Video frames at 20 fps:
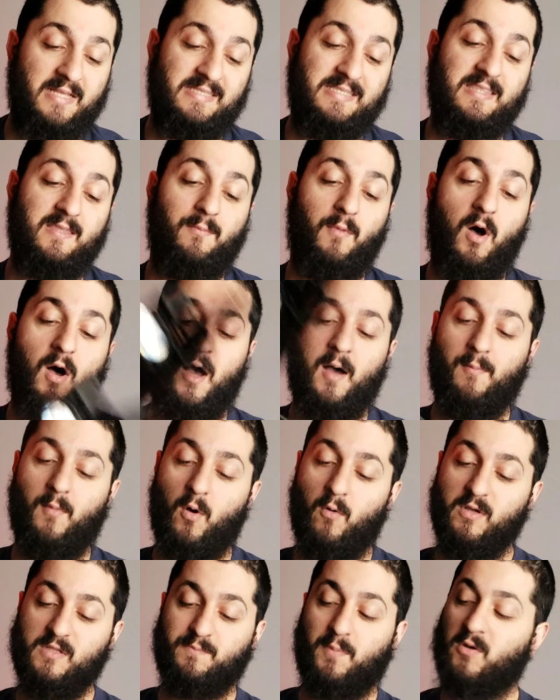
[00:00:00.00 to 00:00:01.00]
I see them um,
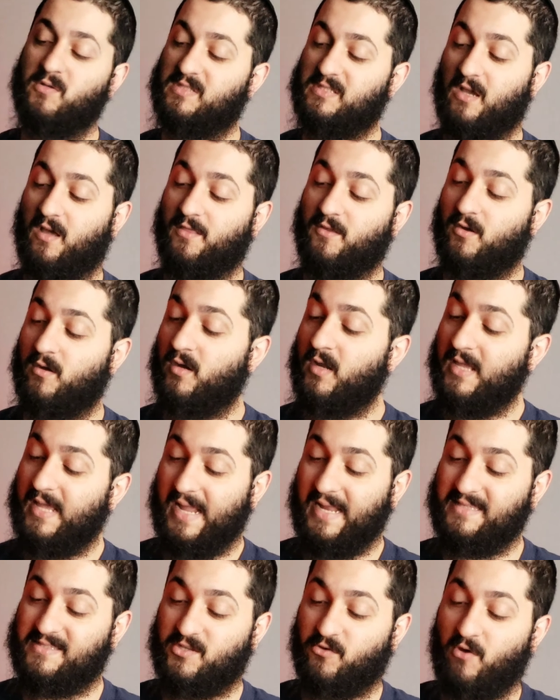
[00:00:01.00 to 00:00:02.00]
always posting on their
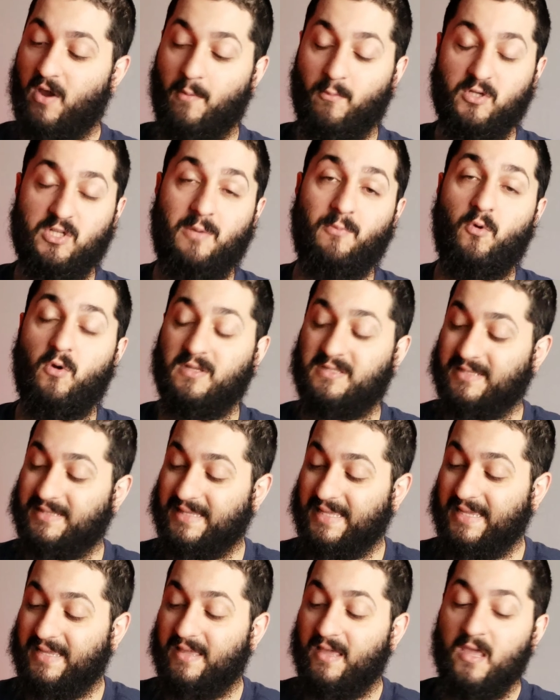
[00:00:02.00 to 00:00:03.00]
Instagram, which I'm going to
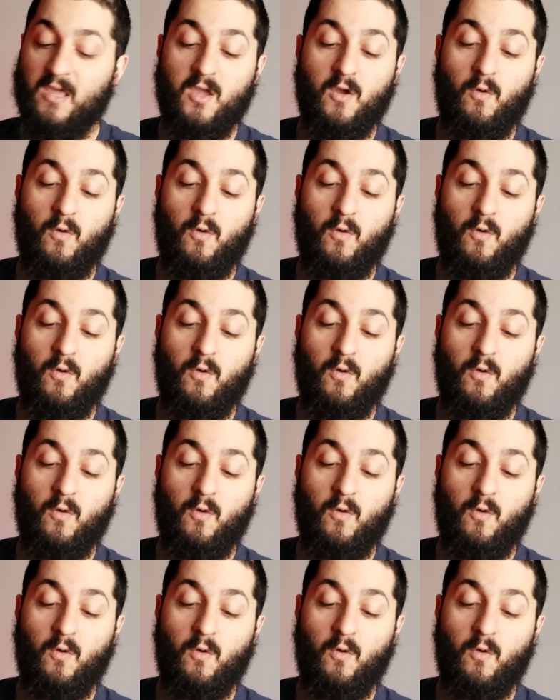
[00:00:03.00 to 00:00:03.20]
link,